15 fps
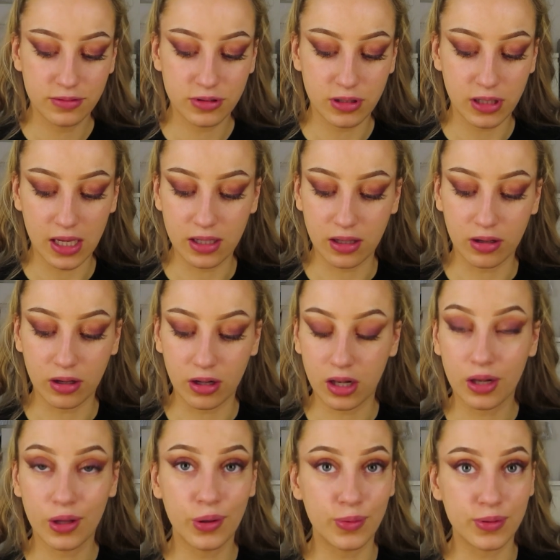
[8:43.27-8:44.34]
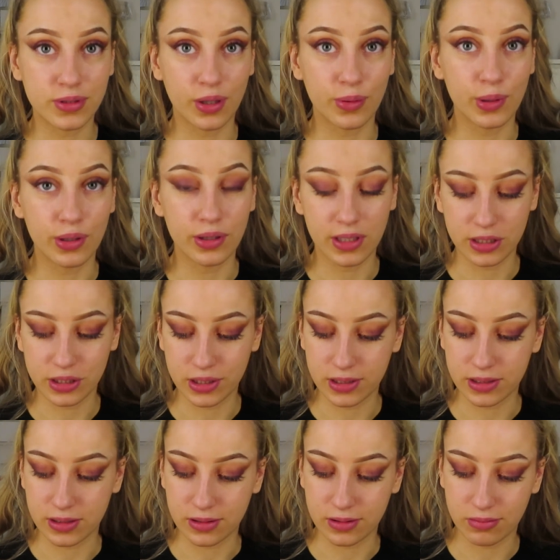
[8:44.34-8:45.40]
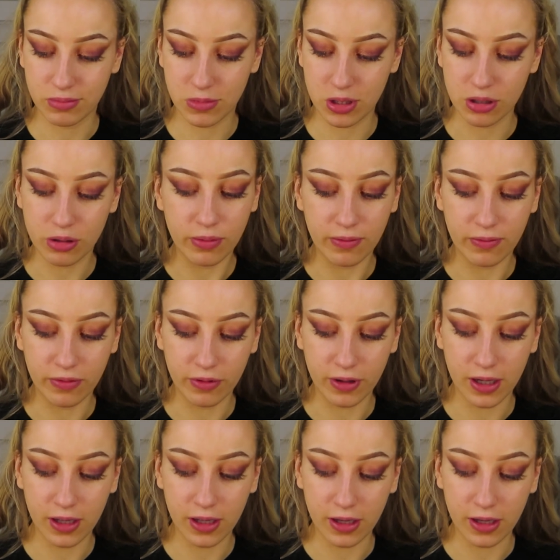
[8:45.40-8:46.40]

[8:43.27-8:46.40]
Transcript: she hasn't got a clue what's going on and she's just going for it.